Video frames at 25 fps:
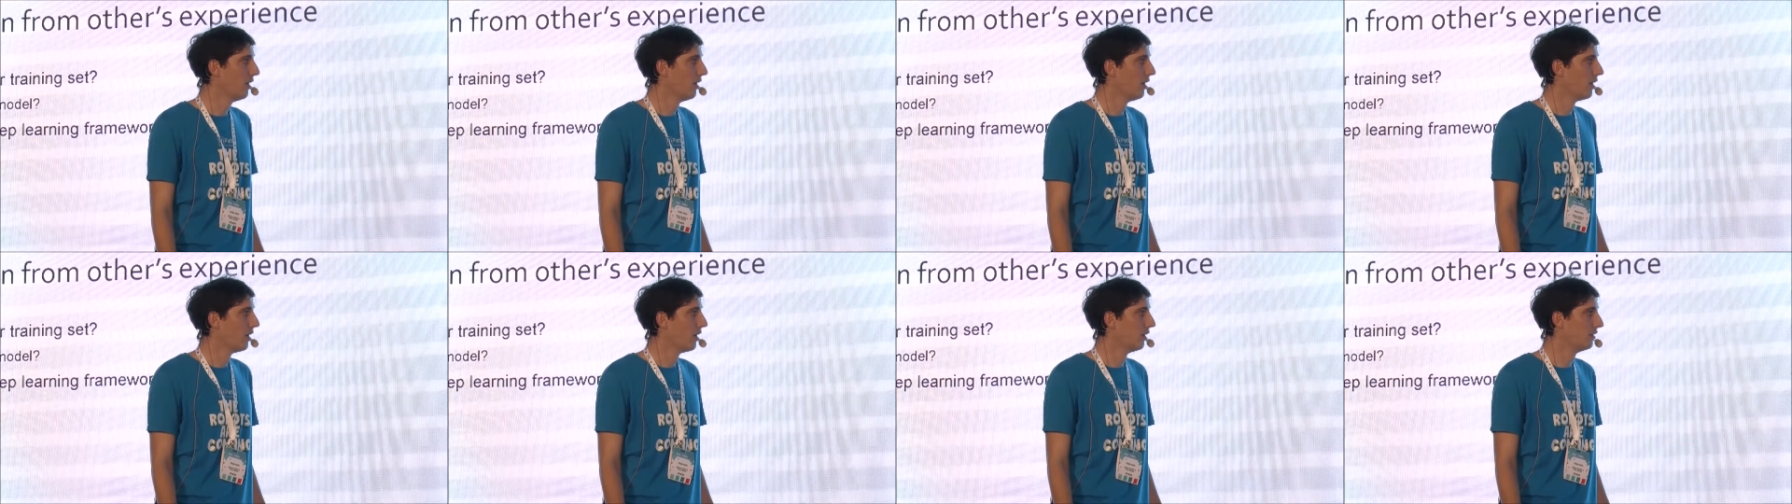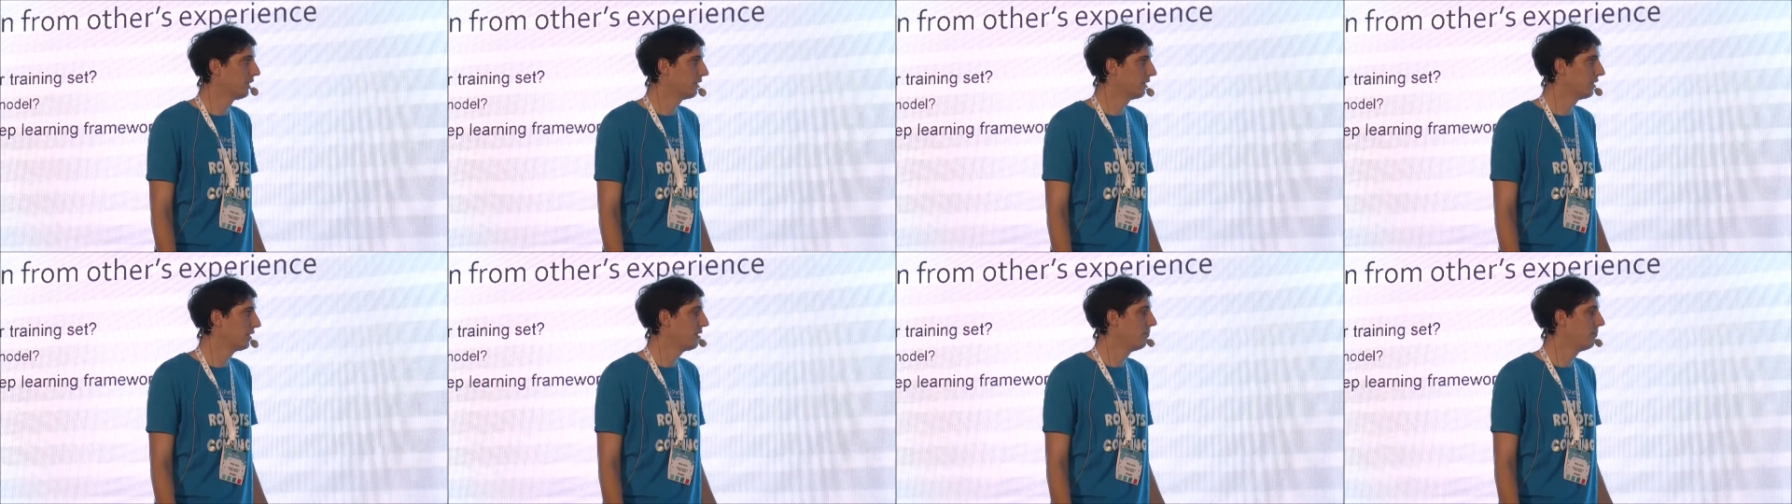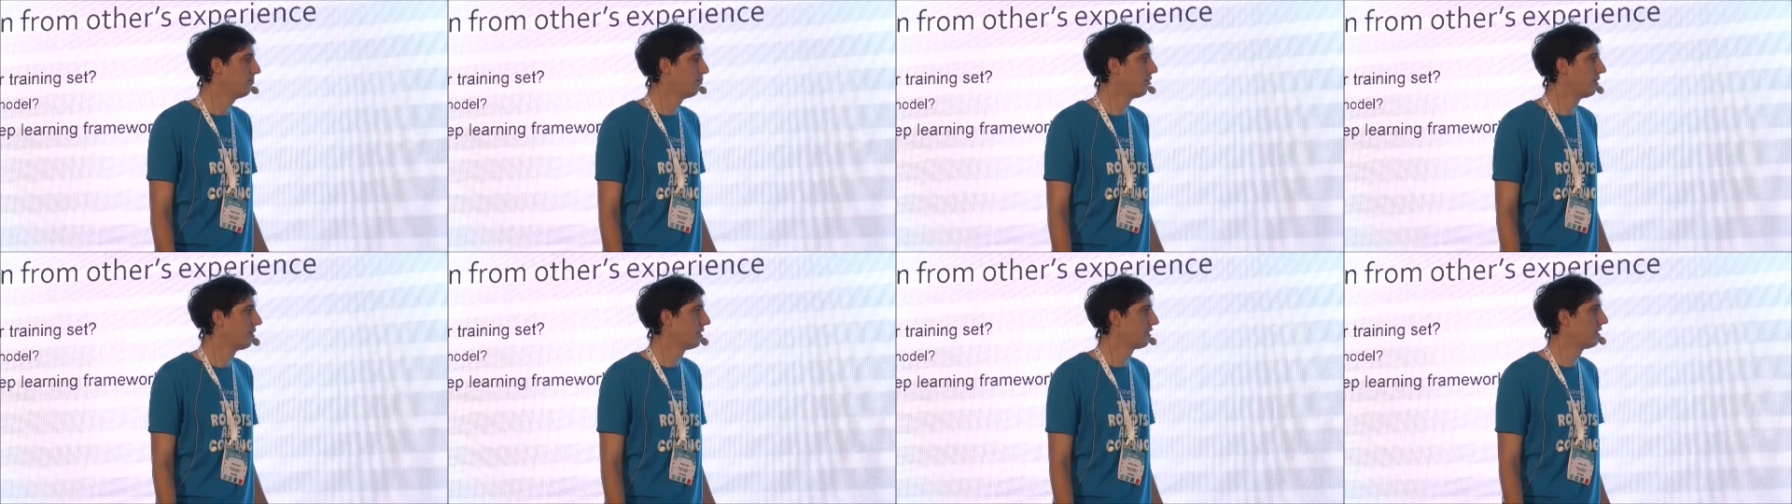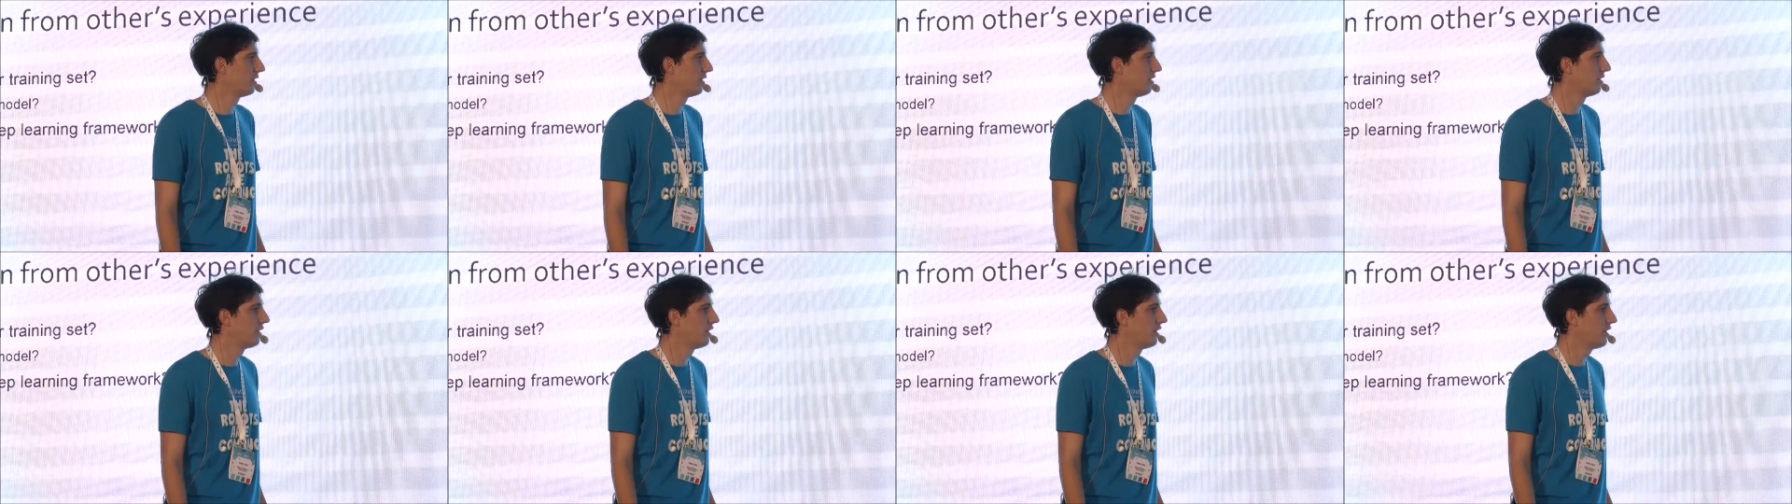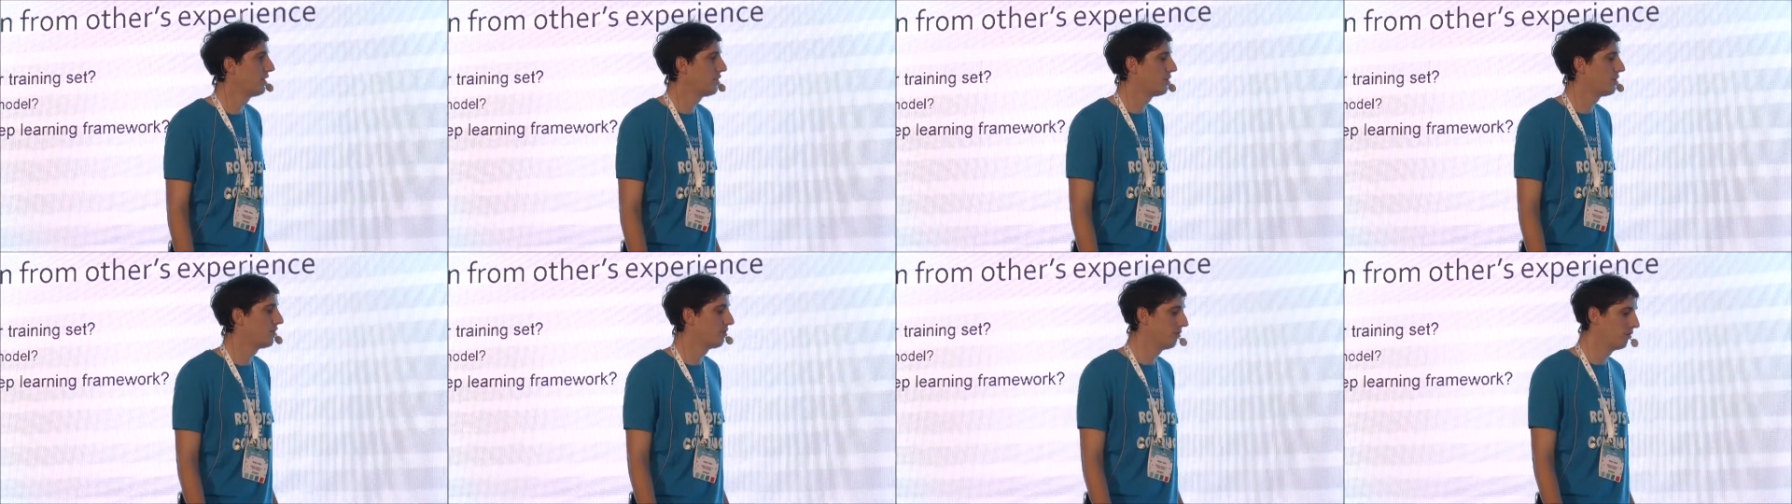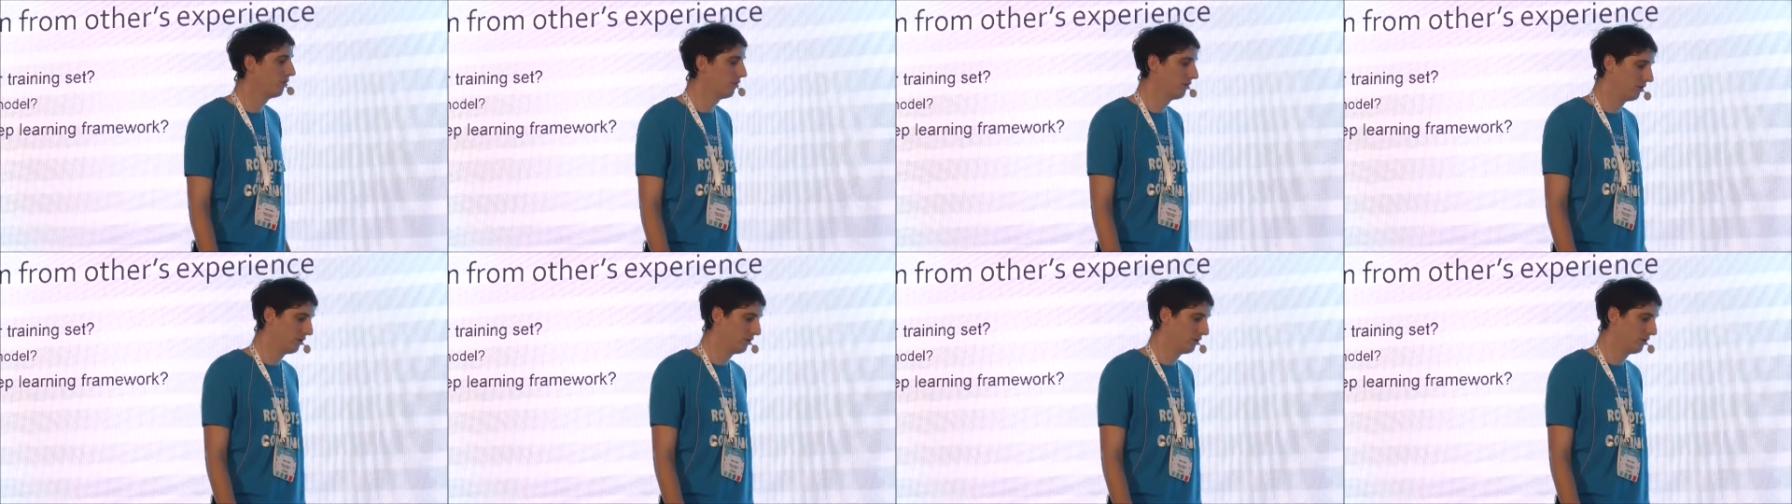Another important issue